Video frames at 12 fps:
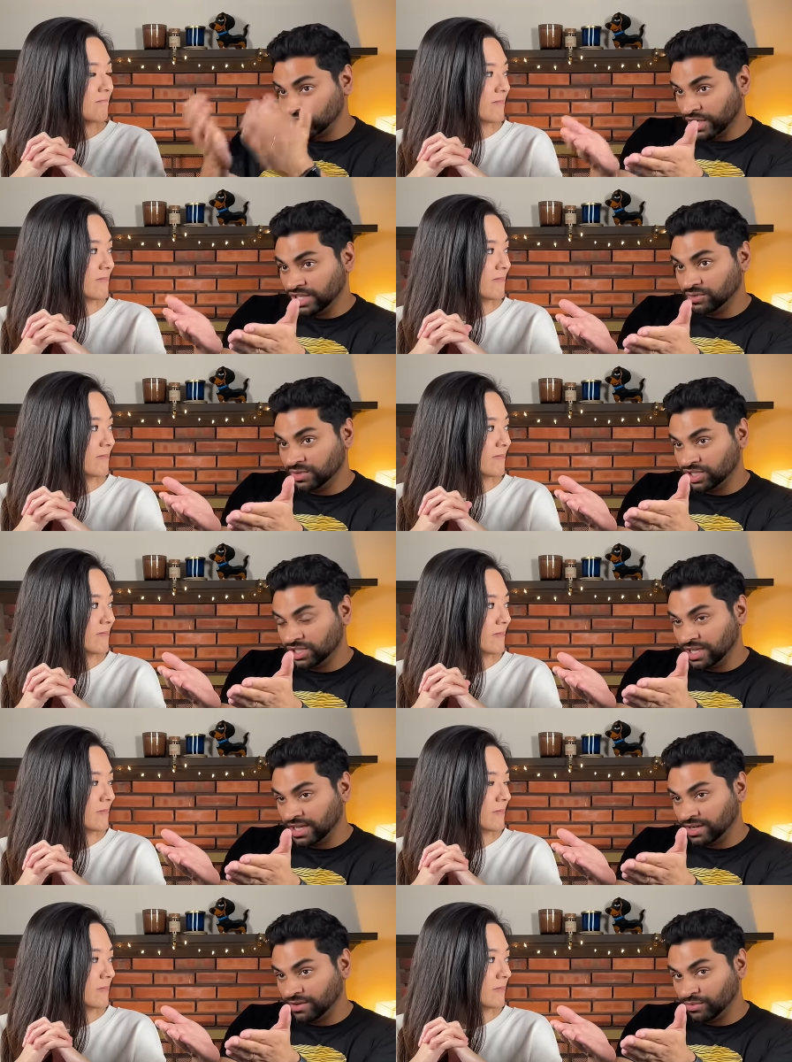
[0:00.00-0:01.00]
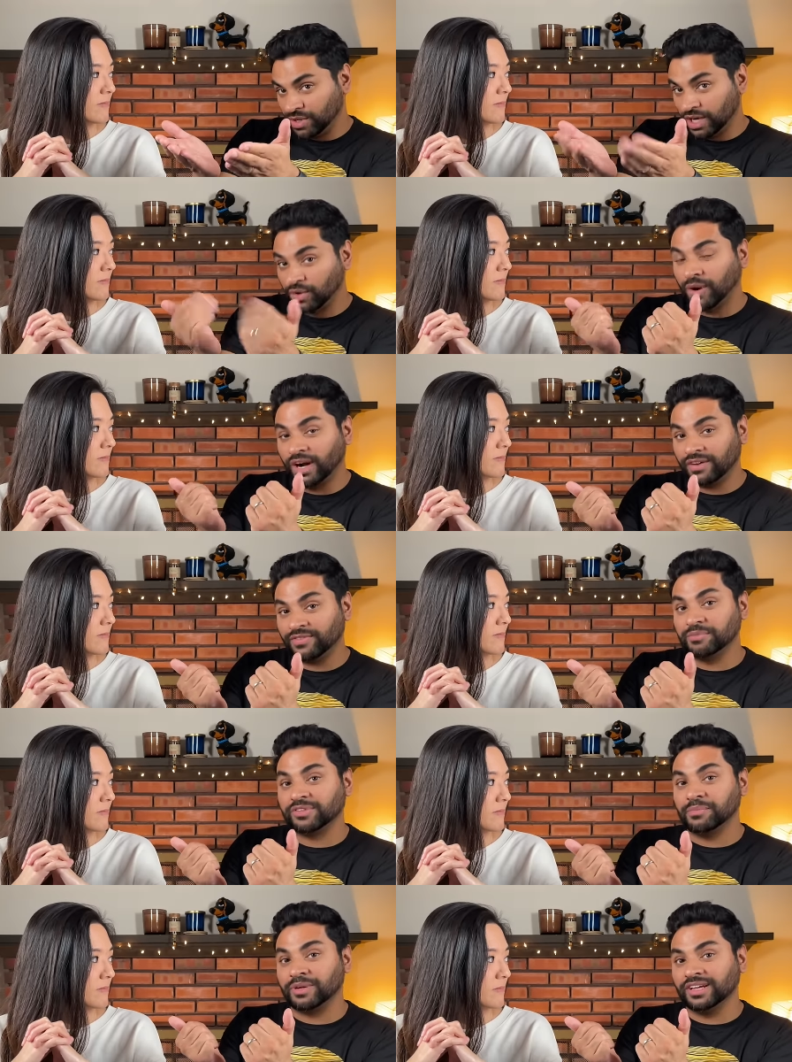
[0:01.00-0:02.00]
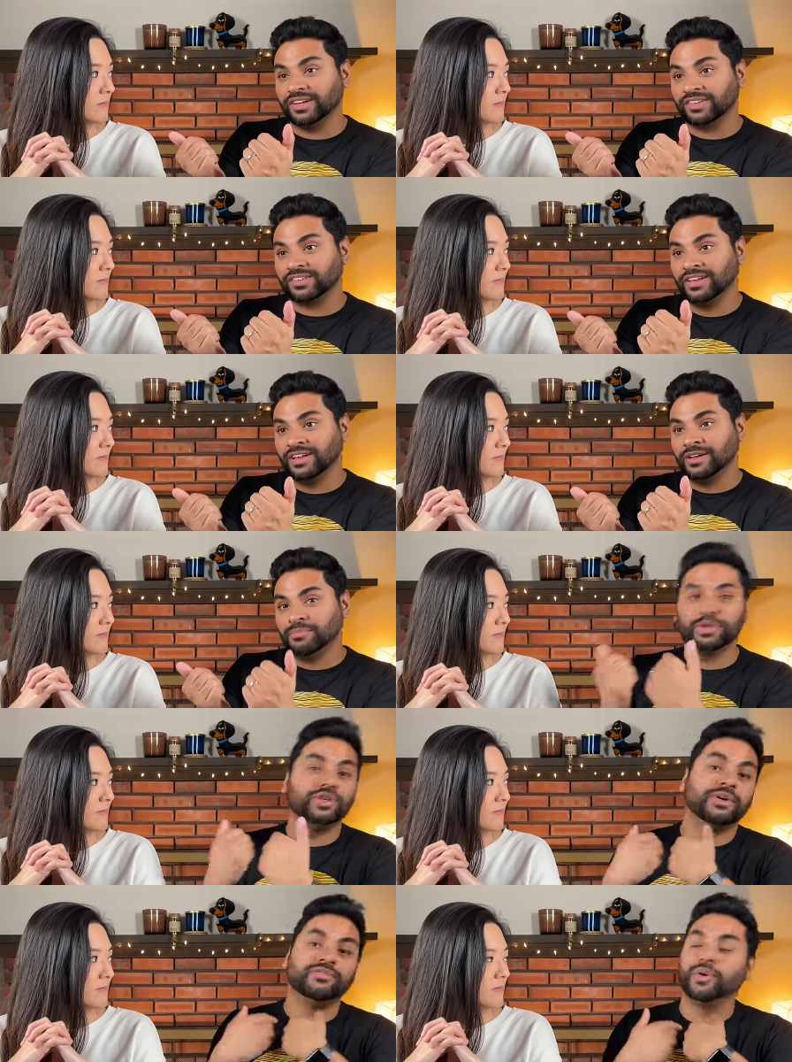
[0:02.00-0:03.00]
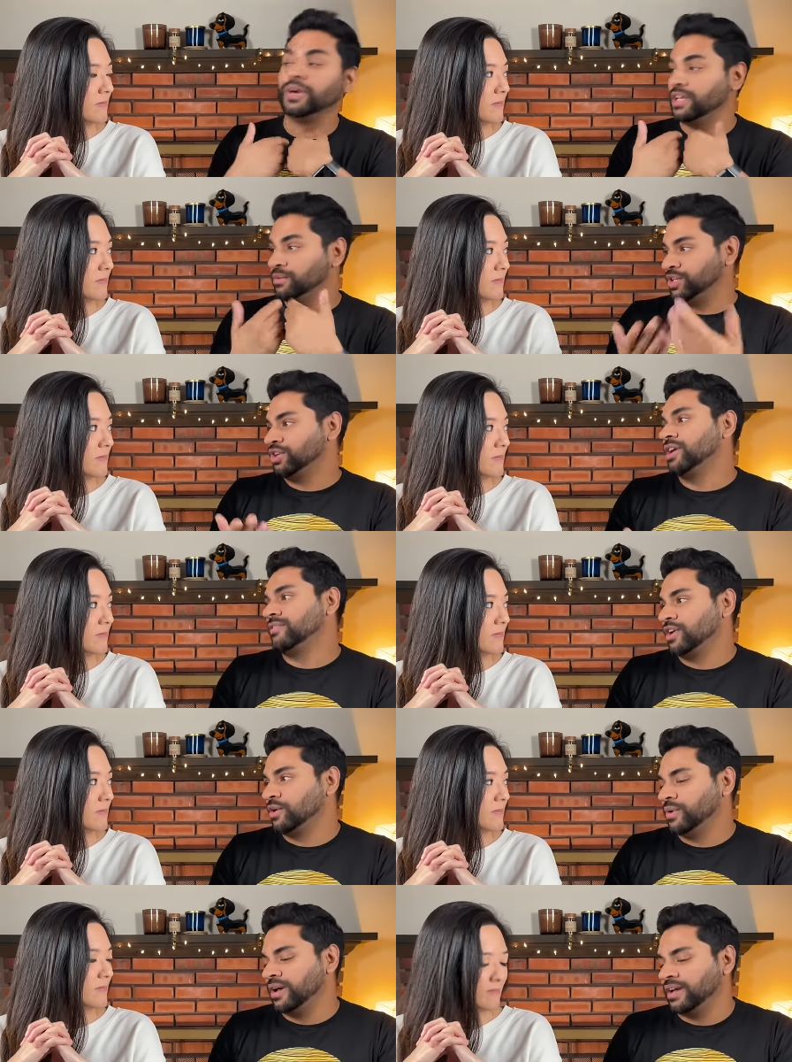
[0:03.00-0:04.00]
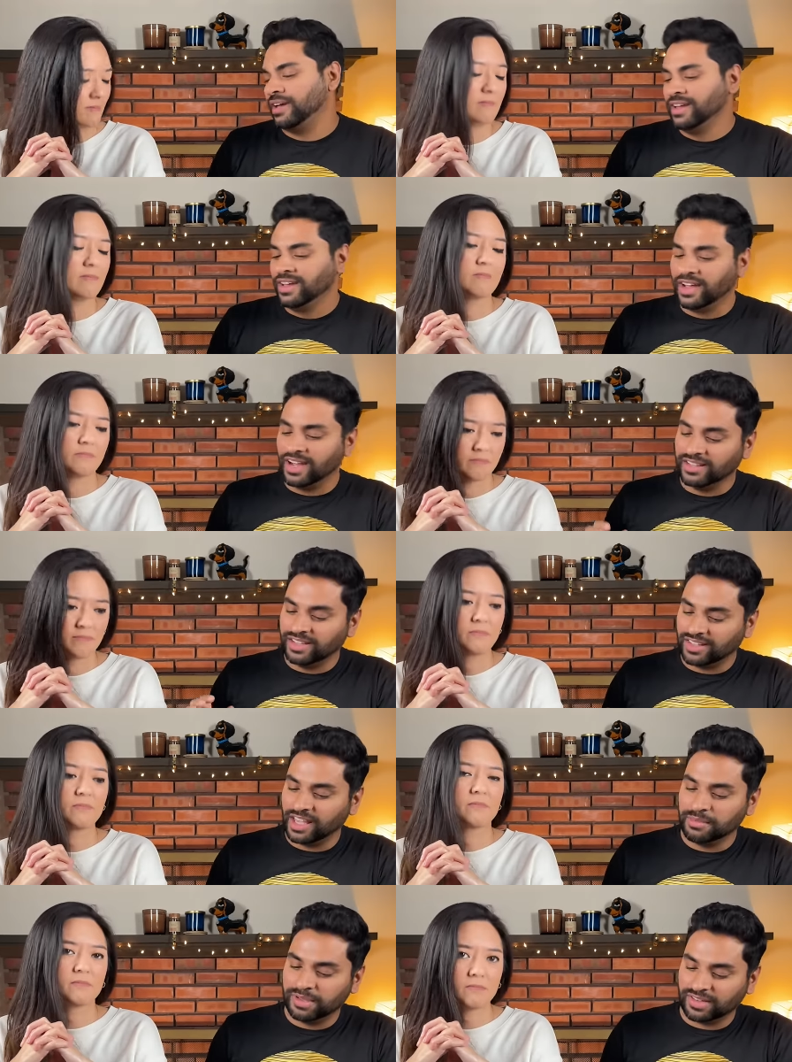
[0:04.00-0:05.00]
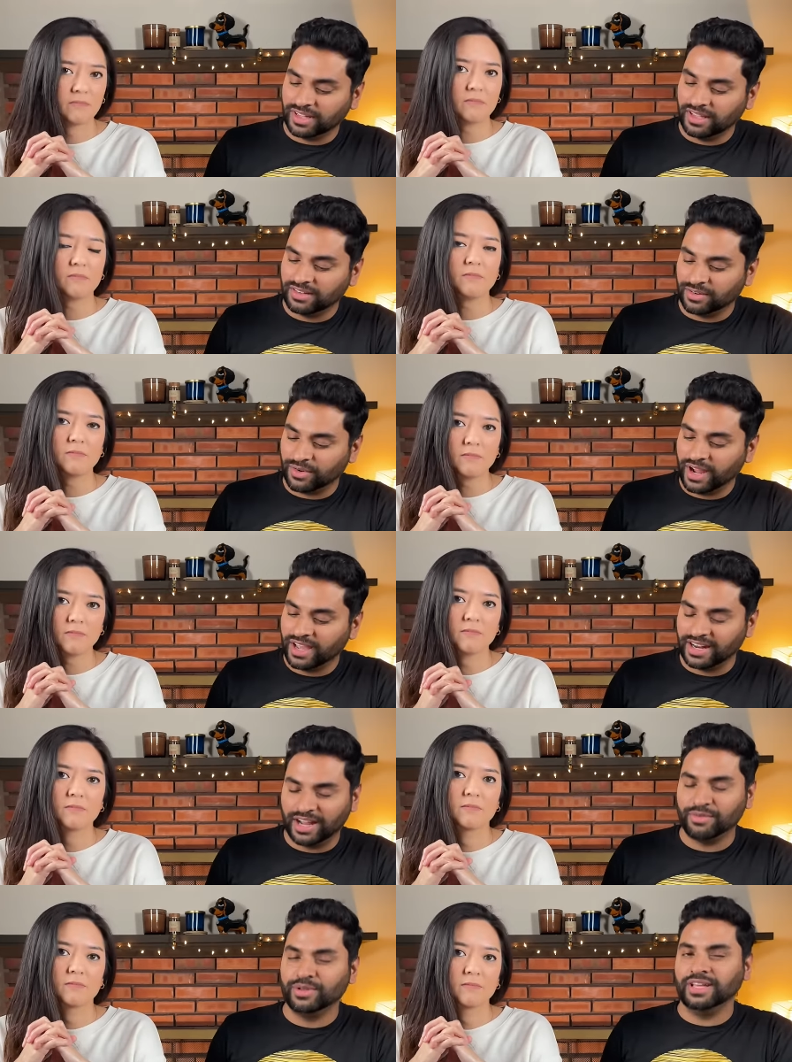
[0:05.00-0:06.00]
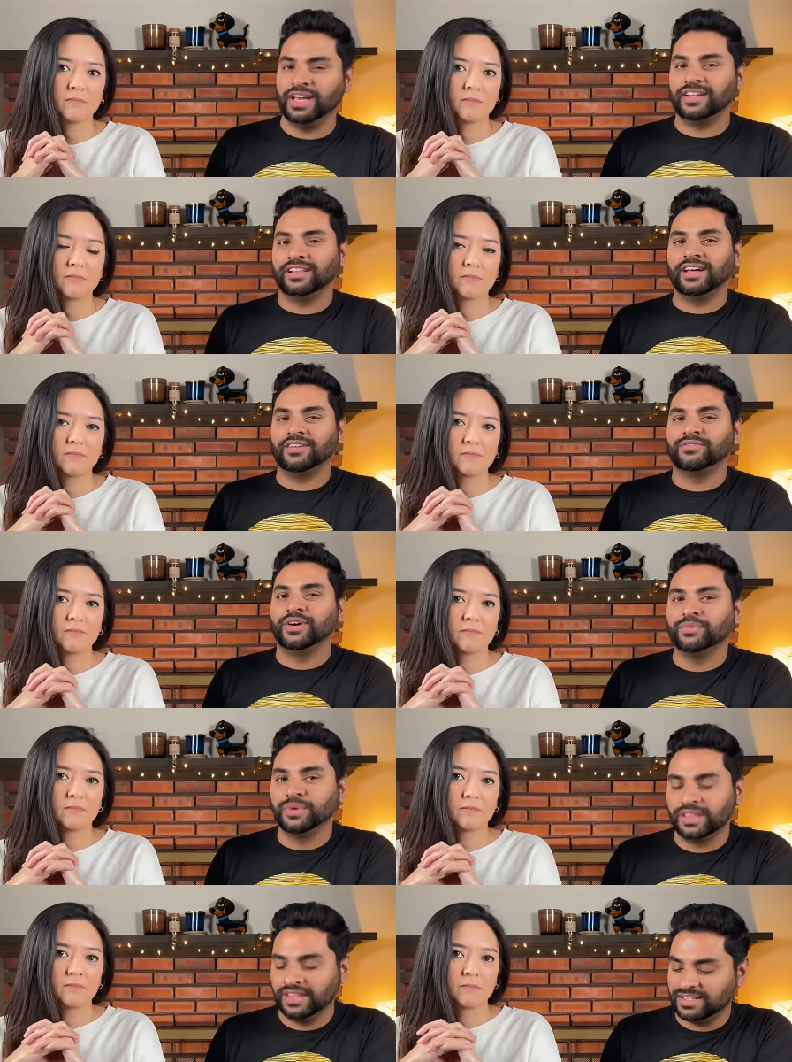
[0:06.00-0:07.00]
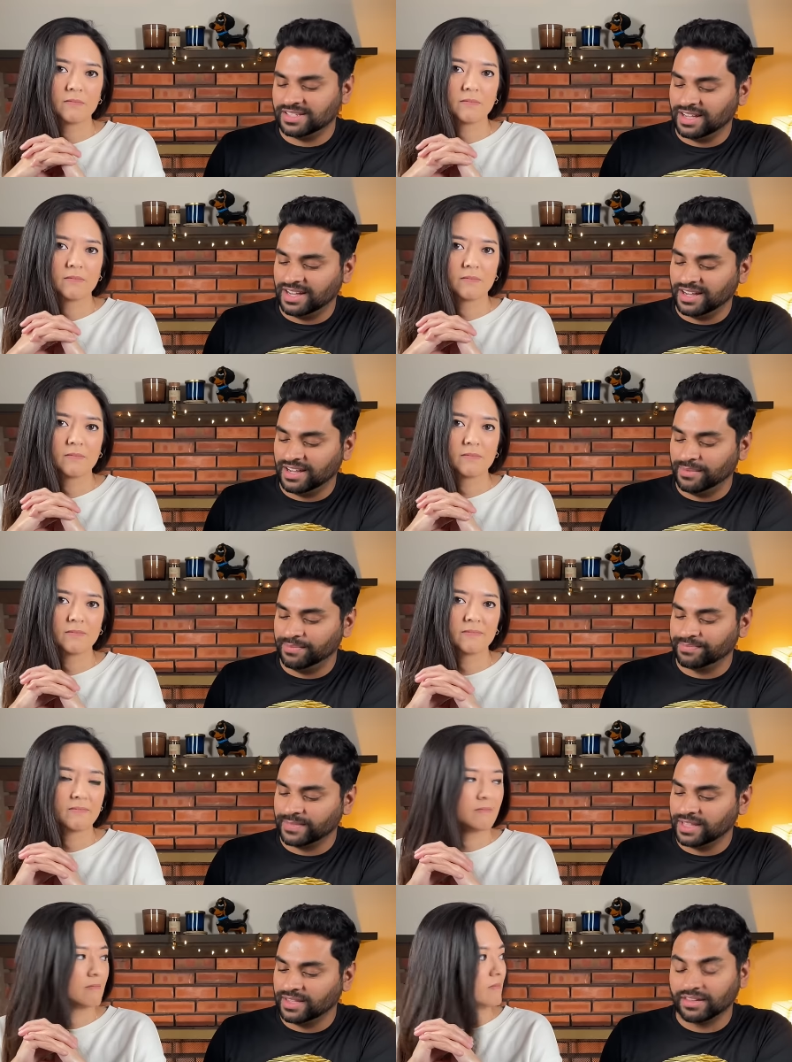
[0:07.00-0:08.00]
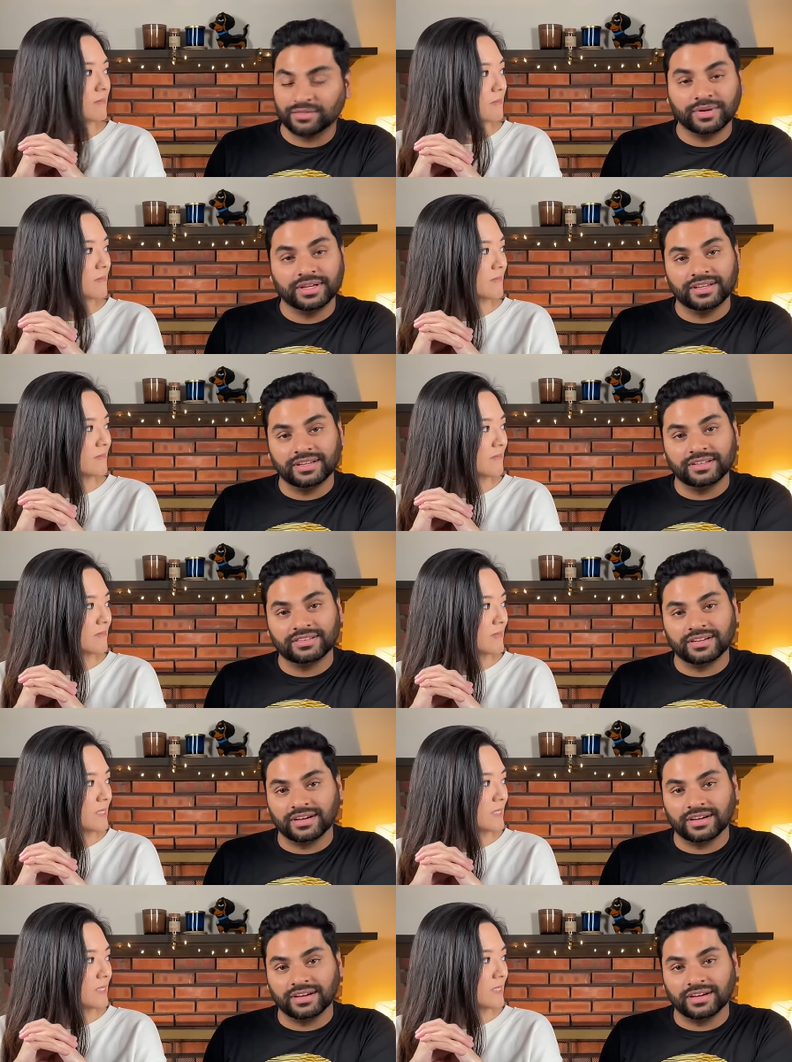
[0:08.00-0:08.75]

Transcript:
Speaker 1: trying to acquire from somebody else, but you have no idea what you're giving away. Mm-hmm. This game is a riot. I really had a lot of fun with it, and that's why it is an